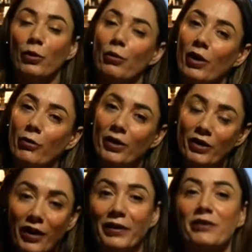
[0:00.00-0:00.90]
We work with
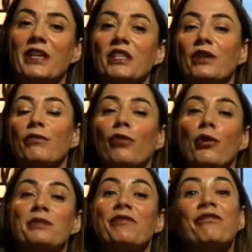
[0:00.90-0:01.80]
non-irritating
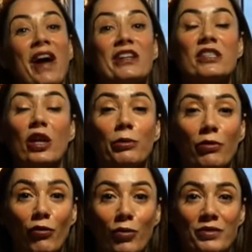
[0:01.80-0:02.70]
forms and fat-soluble
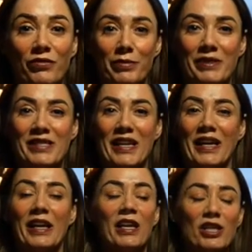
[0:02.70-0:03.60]
forms of vitamin C.